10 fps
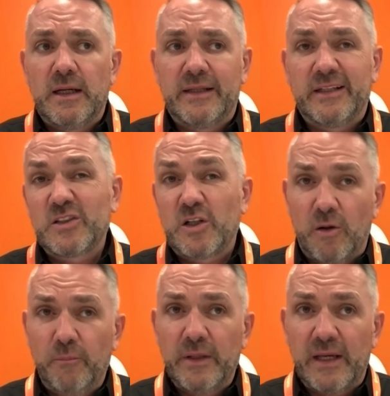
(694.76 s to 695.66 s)
and it's
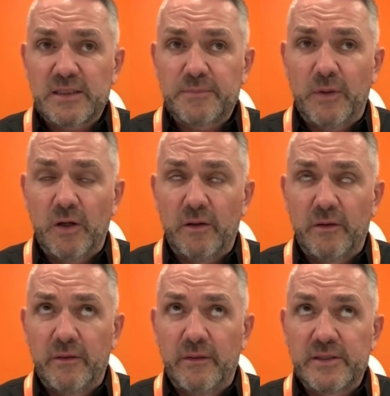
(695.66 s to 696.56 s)
complex, but
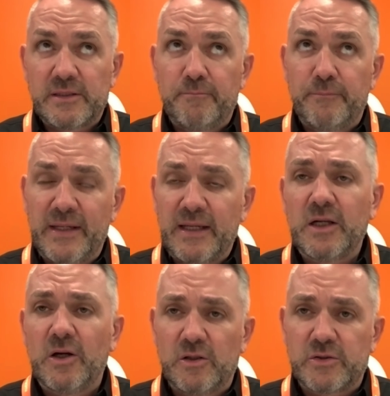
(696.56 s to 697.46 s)
there's a bigger
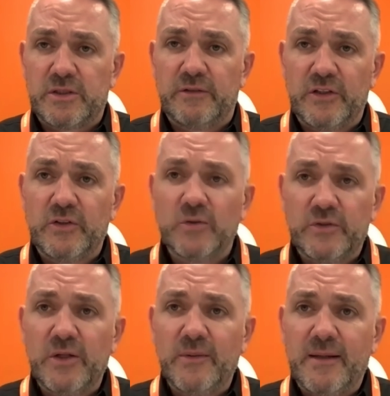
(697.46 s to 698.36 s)
cost if you
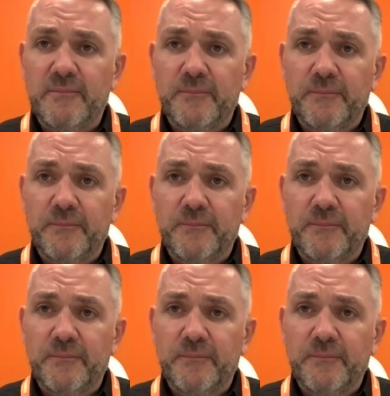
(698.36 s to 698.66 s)
don't do it.